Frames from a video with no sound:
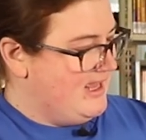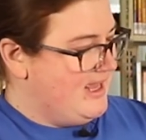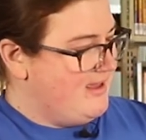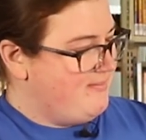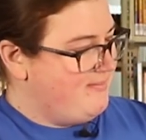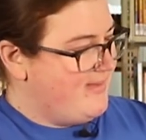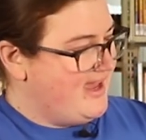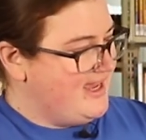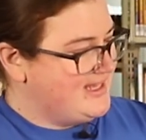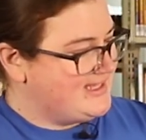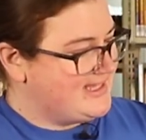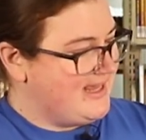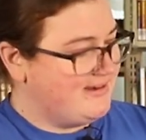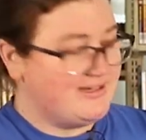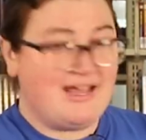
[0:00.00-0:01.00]
It may
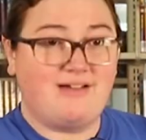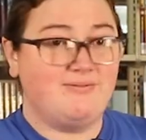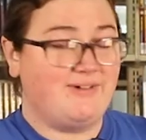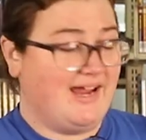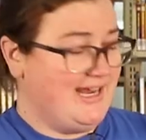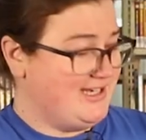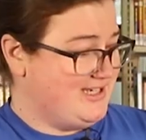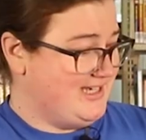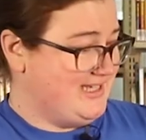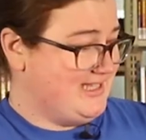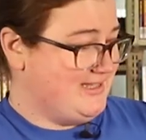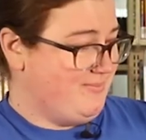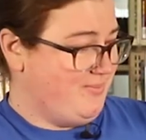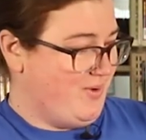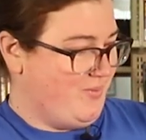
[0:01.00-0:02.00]
sound
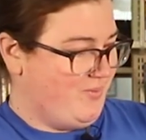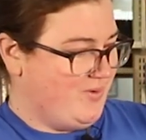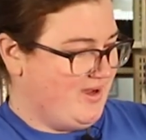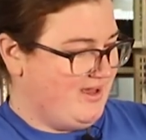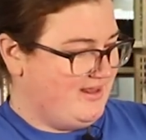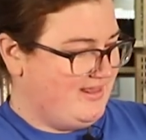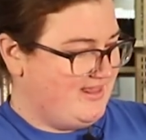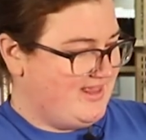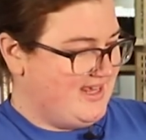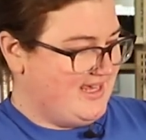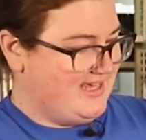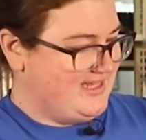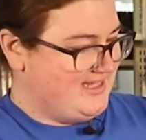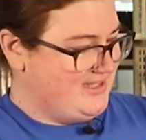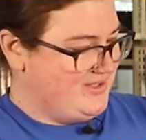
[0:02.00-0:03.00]
outrageous, but one
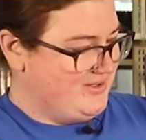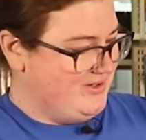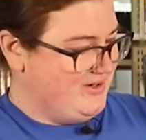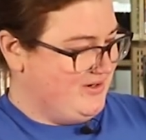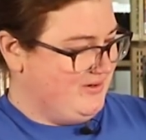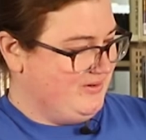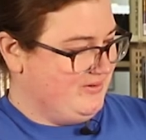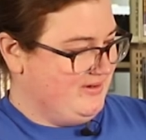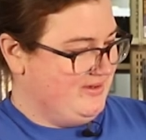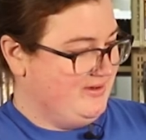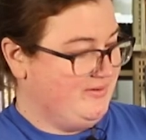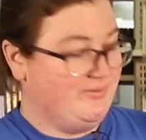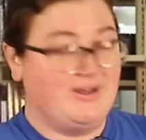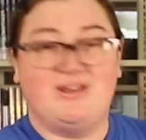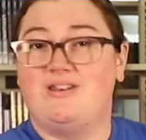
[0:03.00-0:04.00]
thing is true.
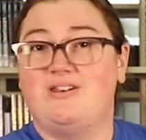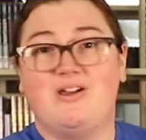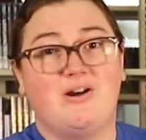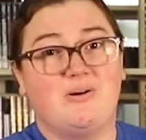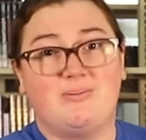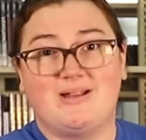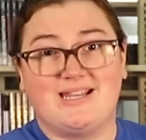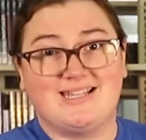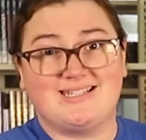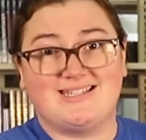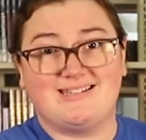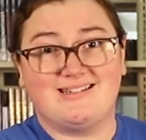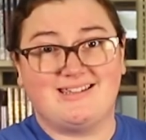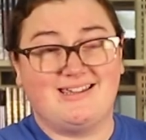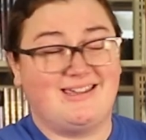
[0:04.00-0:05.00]
When nobody's
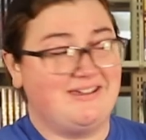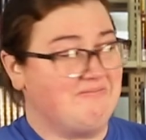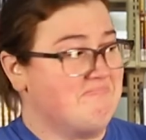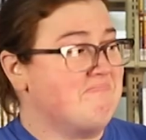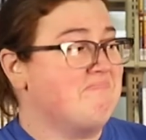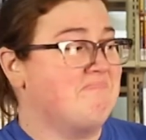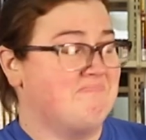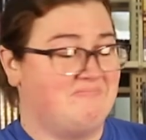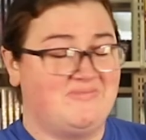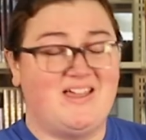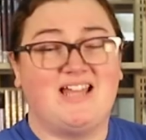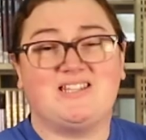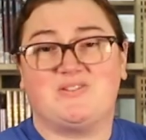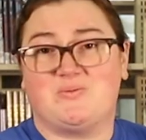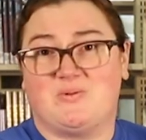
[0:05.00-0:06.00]
looking,
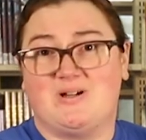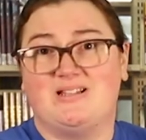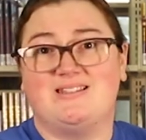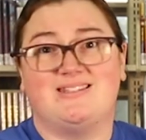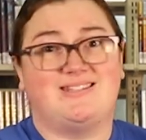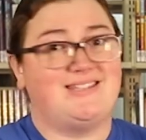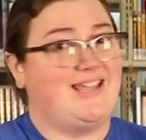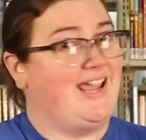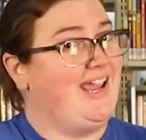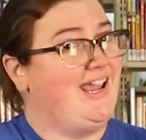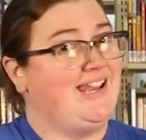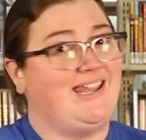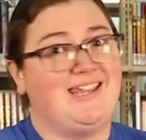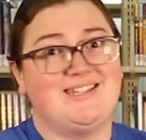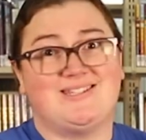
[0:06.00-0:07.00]
that's one
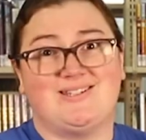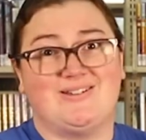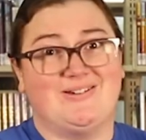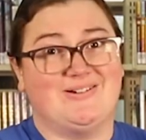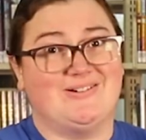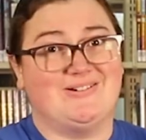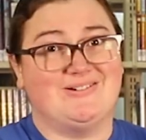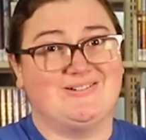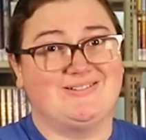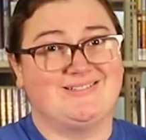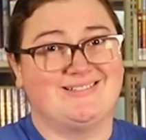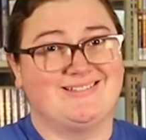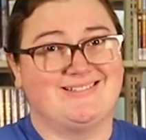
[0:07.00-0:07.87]
zany zoo.